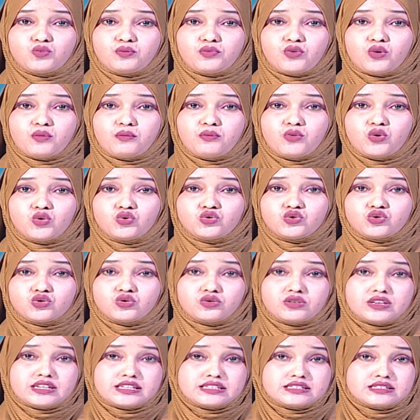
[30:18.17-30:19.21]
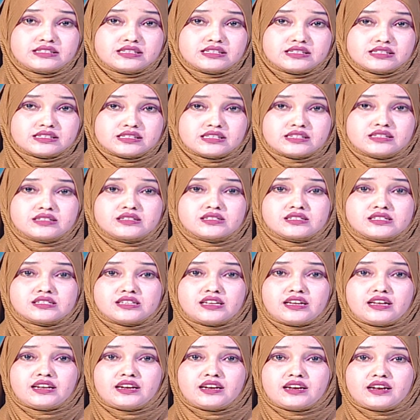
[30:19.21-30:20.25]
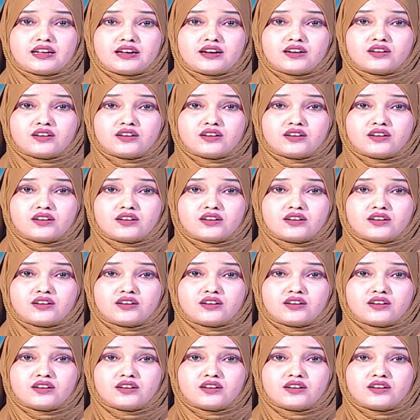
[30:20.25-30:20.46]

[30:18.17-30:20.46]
promote coexistence and